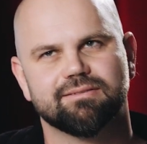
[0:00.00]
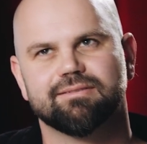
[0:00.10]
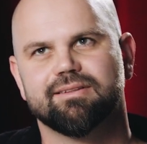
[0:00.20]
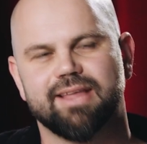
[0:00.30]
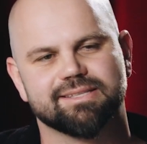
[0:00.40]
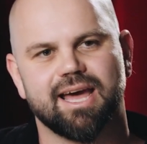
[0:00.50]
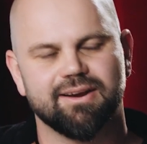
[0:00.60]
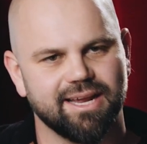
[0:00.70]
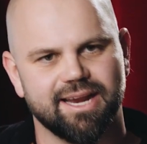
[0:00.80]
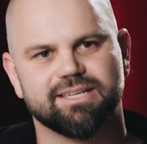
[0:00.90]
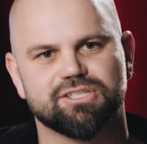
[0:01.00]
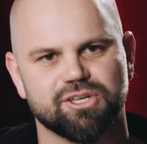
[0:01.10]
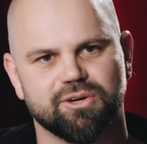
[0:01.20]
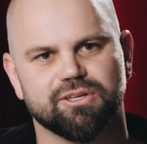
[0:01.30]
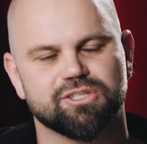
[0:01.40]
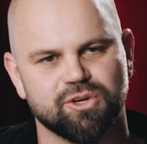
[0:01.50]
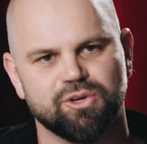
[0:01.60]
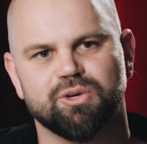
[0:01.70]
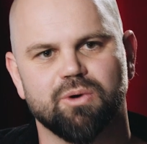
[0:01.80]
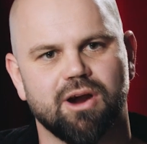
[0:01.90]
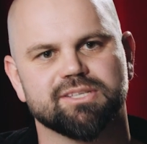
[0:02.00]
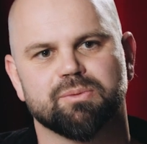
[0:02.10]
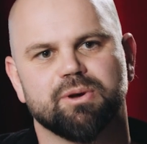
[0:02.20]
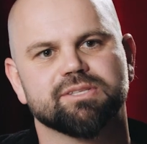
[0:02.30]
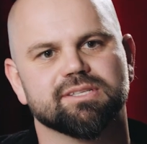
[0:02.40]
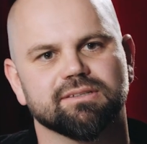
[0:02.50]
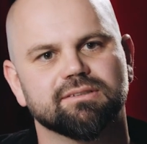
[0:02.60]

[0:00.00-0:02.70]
that's kind of connected to who you are as a person?